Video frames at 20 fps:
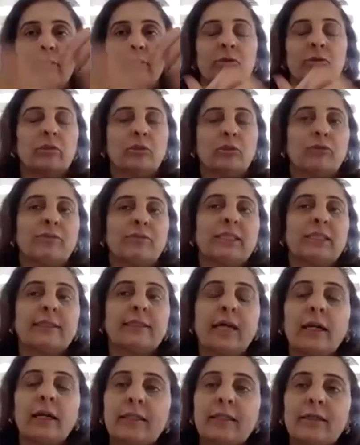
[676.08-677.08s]
So we
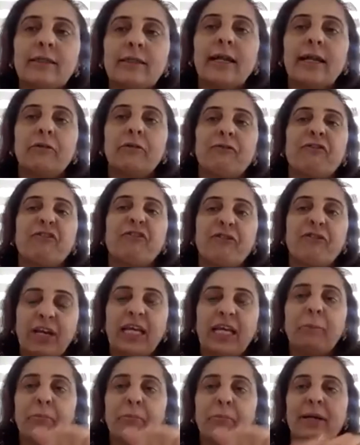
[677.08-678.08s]
started that
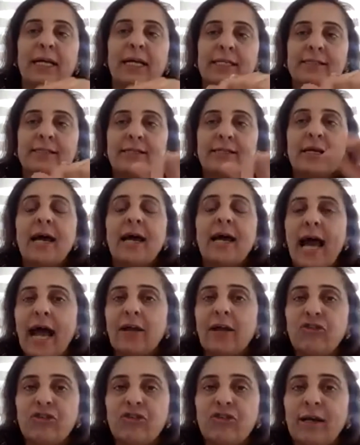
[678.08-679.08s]
free press,
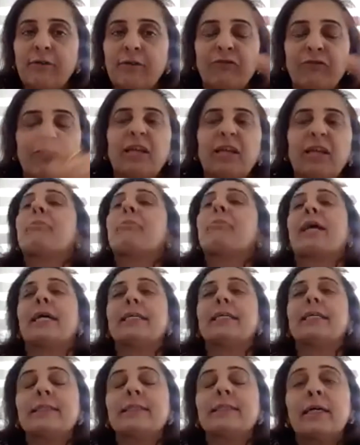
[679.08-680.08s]
#free
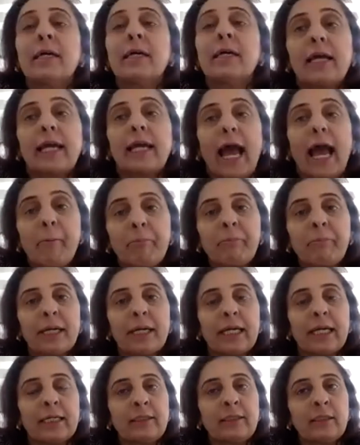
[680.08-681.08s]
press
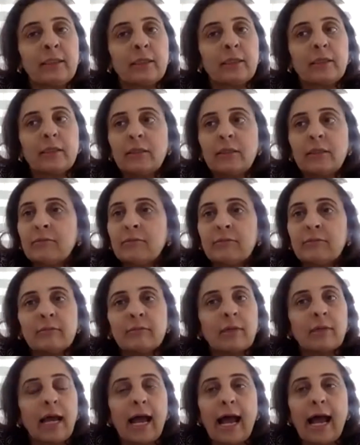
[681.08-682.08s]
campaign,
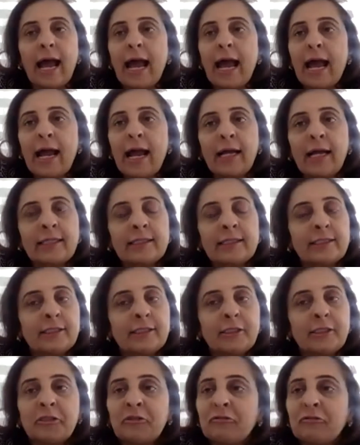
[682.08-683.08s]

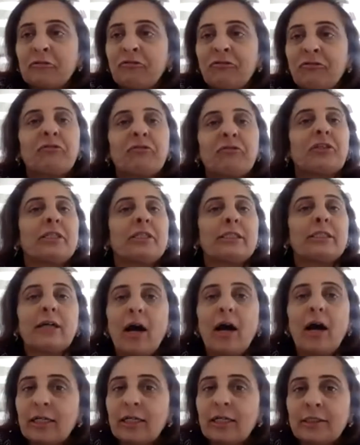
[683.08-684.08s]
and we were
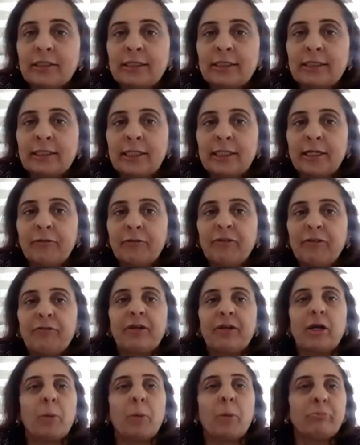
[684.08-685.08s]
targeted, we
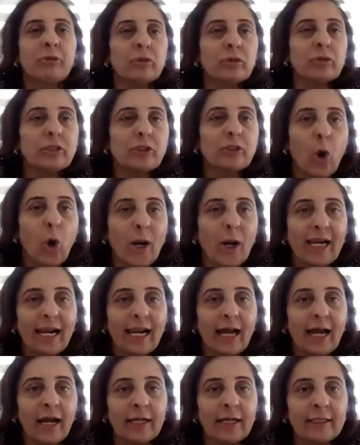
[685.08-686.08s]
were abused
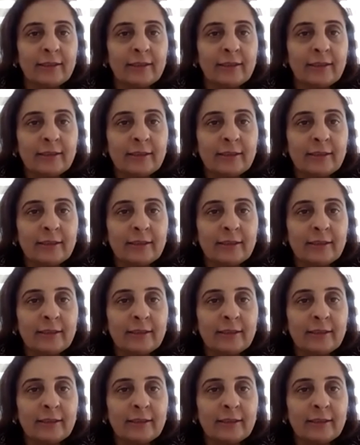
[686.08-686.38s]
online,